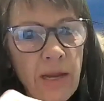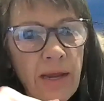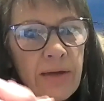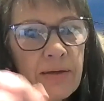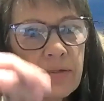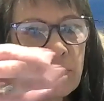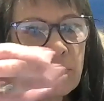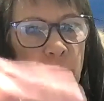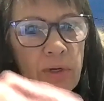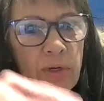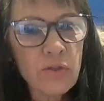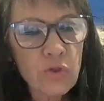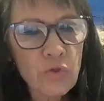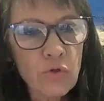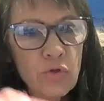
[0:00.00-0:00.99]
has brain
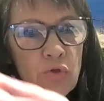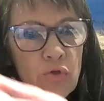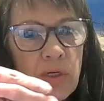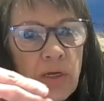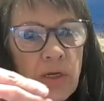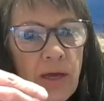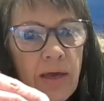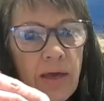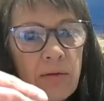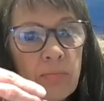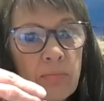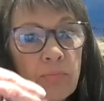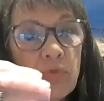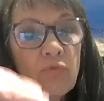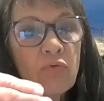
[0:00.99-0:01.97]
surgery and
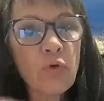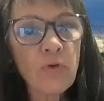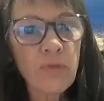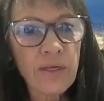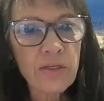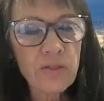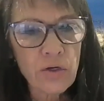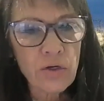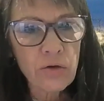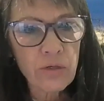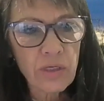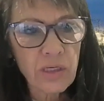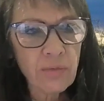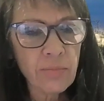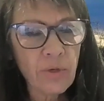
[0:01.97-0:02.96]
before they start
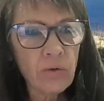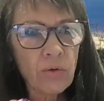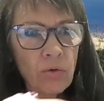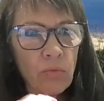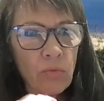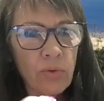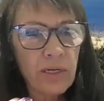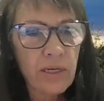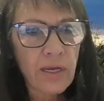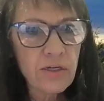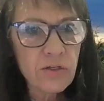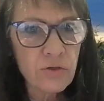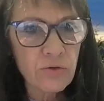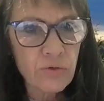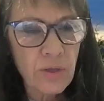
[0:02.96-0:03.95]
chemo or radiation
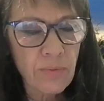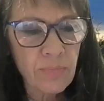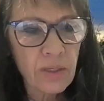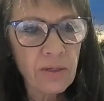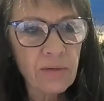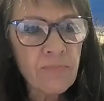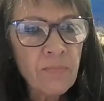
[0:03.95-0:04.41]
or something,